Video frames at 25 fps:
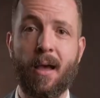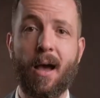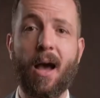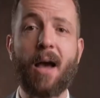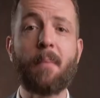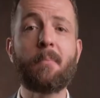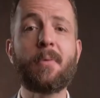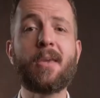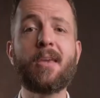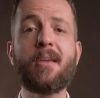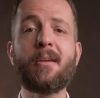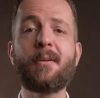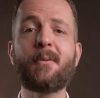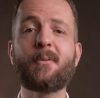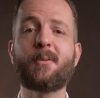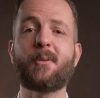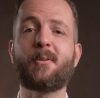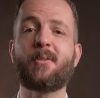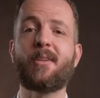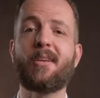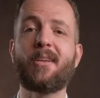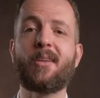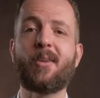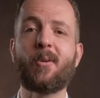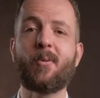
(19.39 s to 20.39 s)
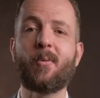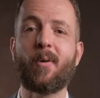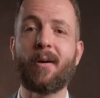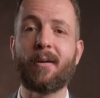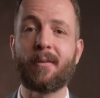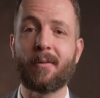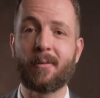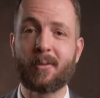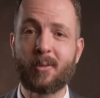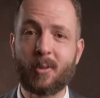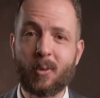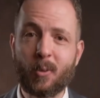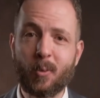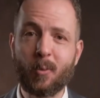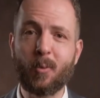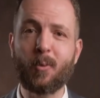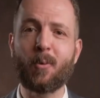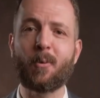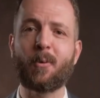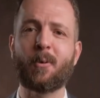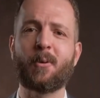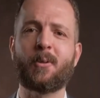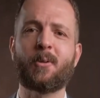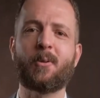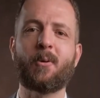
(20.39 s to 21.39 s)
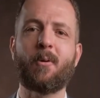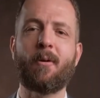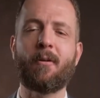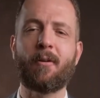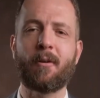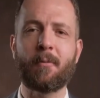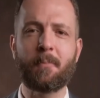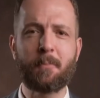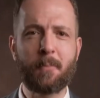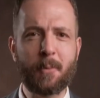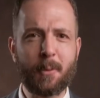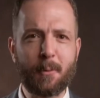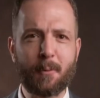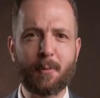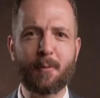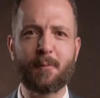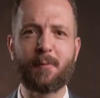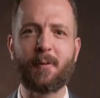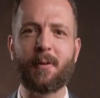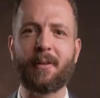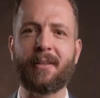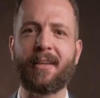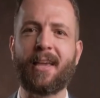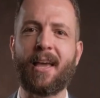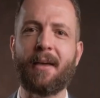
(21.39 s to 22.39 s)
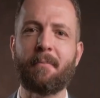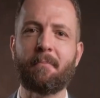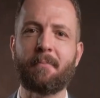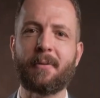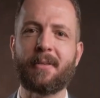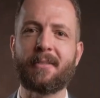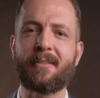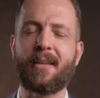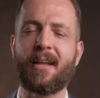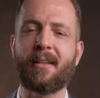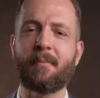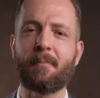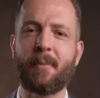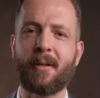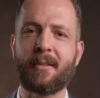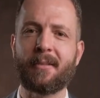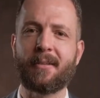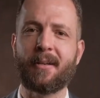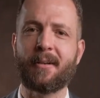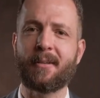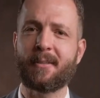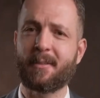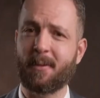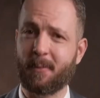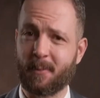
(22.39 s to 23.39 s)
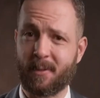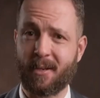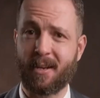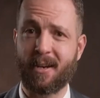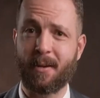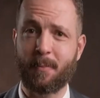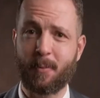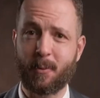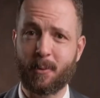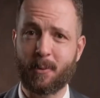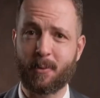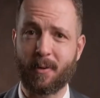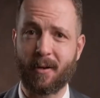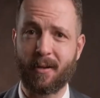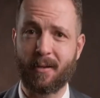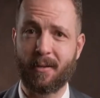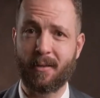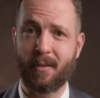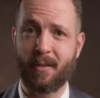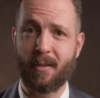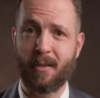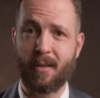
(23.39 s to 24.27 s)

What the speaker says: I'm here to take you on a tour to our beautiful campus at Bandar Saujana Putra.